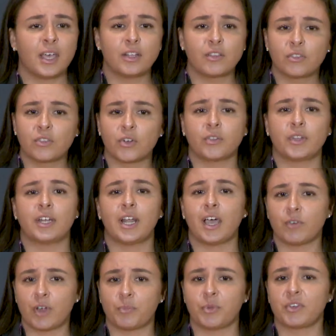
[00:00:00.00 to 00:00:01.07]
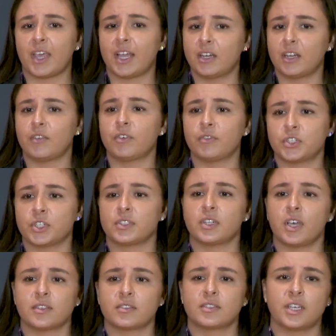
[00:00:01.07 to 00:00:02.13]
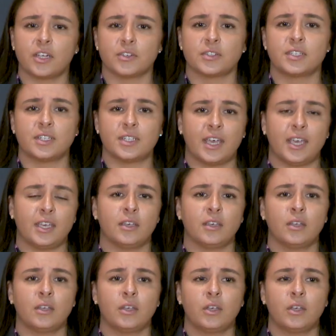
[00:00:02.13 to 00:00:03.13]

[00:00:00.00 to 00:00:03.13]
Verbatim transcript: and it's certainly not representative of just us here today.